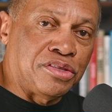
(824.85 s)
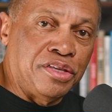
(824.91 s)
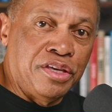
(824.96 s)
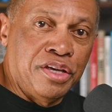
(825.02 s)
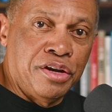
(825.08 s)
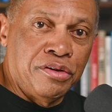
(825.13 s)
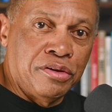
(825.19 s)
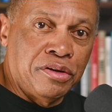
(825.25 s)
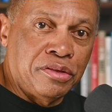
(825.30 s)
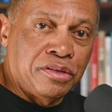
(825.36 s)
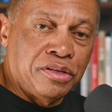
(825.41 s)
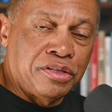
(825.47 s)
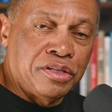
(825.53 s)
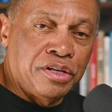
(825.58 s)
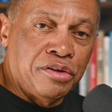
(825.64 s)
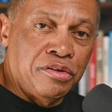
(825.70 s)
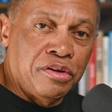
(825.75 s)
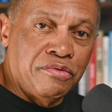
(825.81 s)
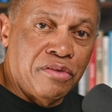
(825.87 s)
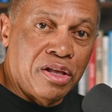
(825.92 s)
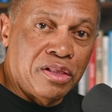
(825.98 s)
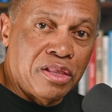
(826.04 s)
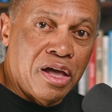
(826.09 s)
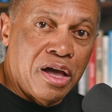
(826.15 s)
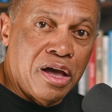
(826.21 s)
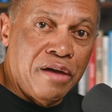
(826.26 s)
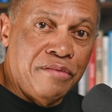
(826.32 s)
this area of our
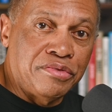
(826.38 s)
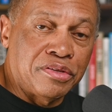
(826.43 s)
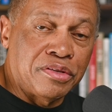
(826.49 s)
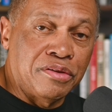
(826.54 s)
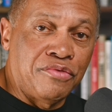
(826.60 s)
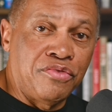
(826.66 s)
lives.